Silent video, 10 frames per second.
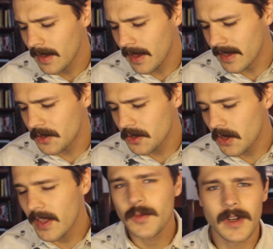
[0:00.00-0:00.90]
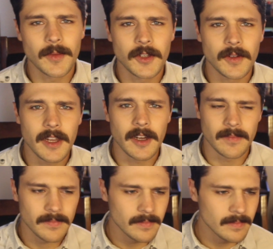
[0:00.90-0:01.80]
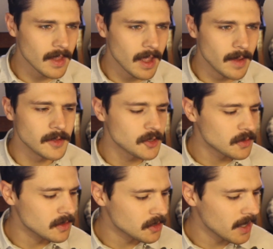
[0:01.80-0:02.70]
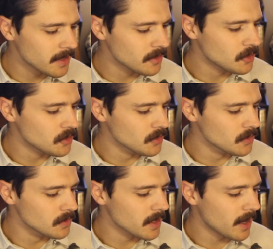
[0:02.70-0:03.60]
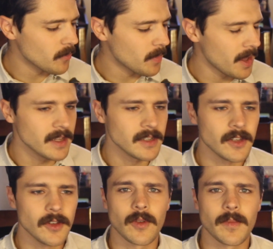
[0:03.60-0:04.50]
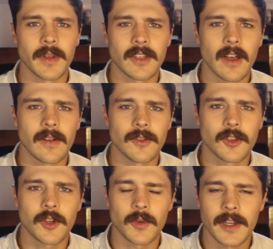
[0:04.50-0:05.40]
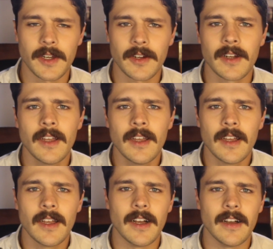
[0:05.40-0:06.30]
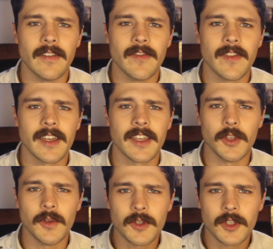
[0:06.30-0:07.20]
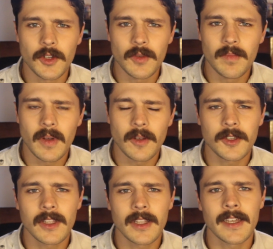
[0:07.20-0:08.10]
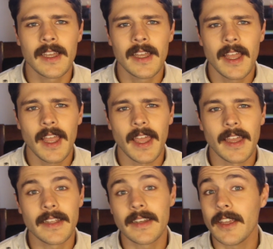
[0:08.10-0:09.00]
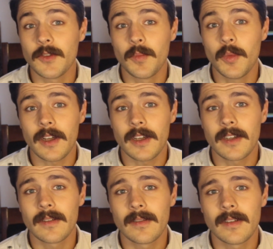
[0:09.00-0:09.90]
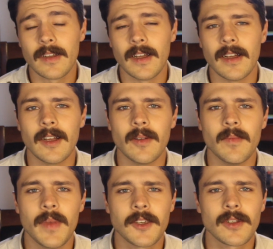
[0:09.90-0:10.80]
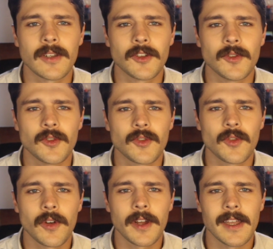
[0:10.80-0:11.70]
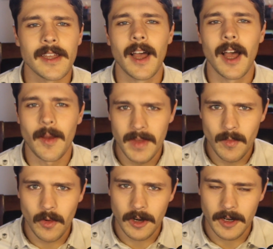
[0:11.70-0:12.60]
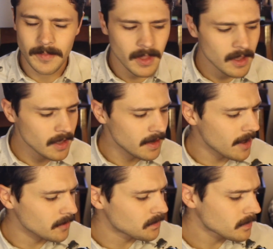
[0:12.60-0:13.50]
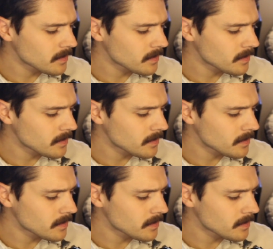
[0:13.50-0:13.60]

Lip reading: And so that's what I'm doing here. I've just decided to dive back into Norm Macdonald's career via YouTube mostly, and his book, based on a true story, a memoir. Now,